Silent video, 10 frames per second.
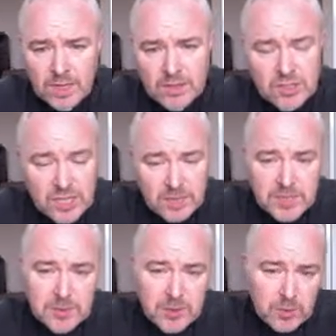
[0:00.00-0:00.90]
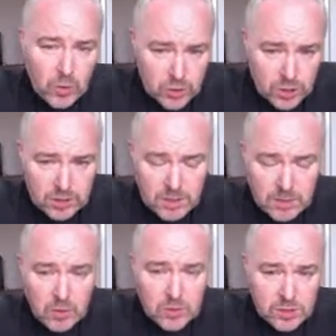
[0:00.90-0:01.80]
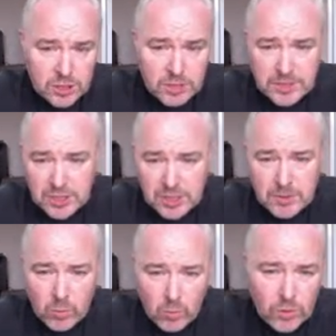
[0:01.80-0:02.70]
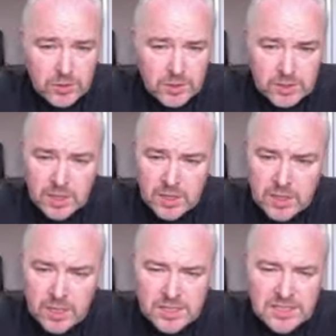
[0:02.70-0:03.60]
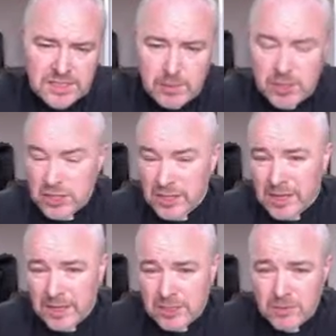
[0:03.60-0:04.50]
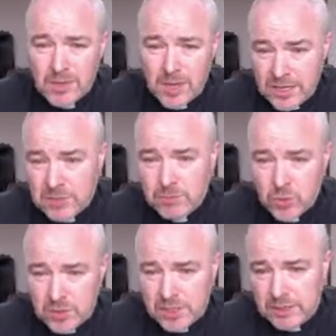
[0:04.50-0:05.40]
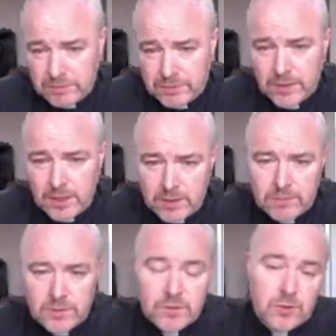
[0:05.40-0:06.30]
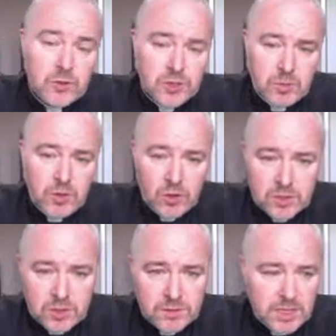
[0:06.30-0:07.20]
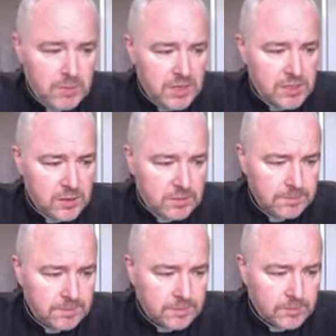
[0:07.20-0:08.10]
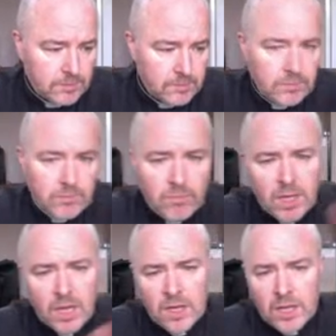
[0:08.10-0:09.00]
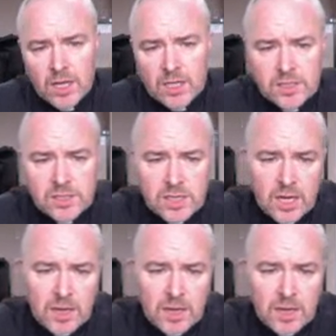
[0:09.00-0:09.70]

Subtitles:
the statements about apostleship in chapter 1 as establishing a kind of leitmotif for the first part of the epistle. And